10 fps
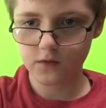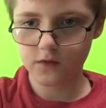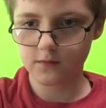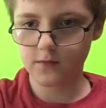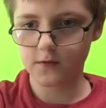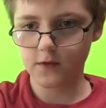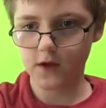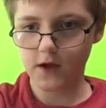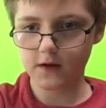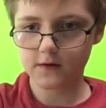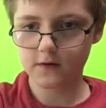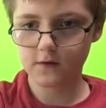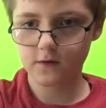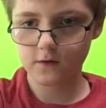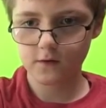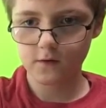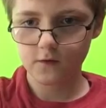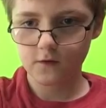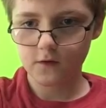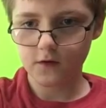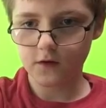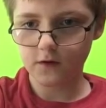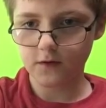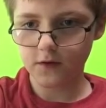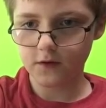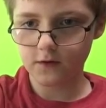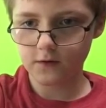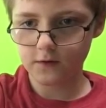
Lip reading: Some of that. And then